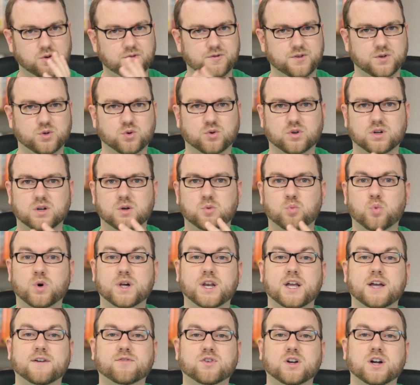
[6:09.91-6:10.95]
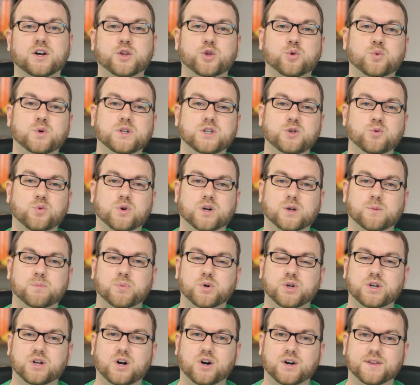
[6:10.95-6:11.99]
Fedora, whatever other one you want to
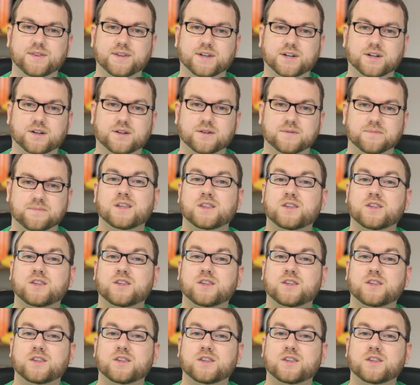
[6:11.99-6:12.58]
put on there.